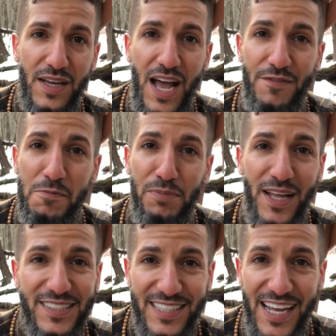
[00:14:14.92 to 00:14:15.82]
Have a
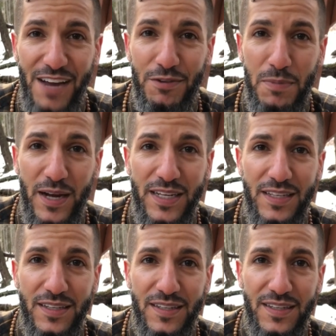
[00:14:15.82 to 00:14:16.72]
blessed day, everybody.
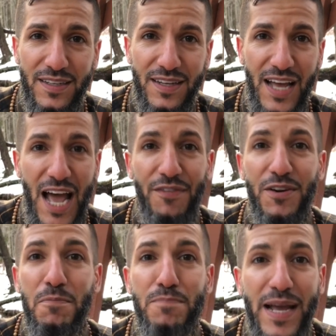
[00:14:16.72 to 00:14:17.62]
Have an
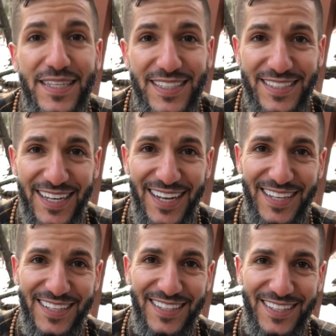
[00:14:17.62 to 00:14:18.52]
amazing day.
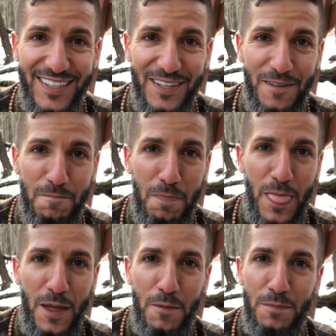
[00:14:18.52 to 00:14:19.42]

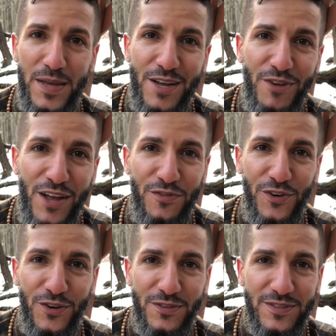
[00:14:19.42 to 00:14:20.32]
Be
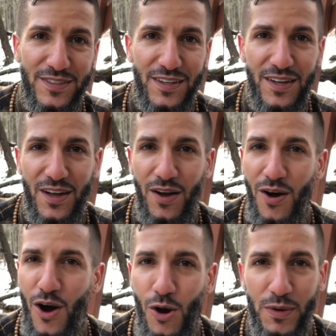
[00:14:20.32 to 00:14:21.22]
grateful.
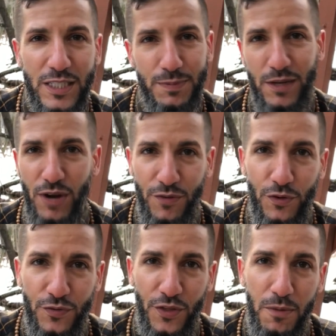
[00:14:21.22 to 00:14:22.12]
Always be grateful
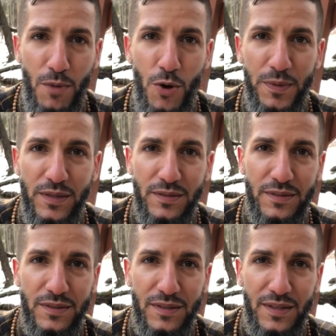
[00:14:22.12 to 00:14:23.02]
for the moment,
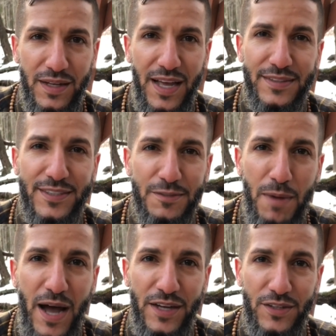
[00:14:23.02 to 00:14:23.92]
and
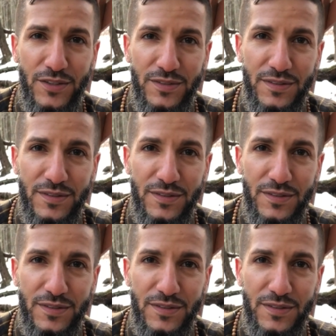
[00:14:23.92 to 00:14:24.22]
smile.